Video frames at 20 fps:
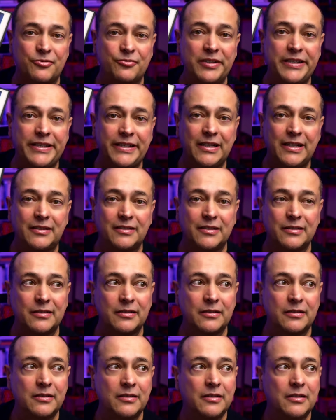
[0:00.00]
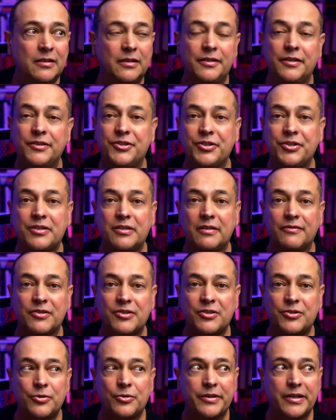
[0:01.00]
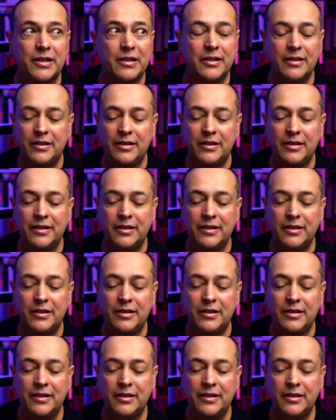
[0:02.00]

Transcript: to really get the gist of the story.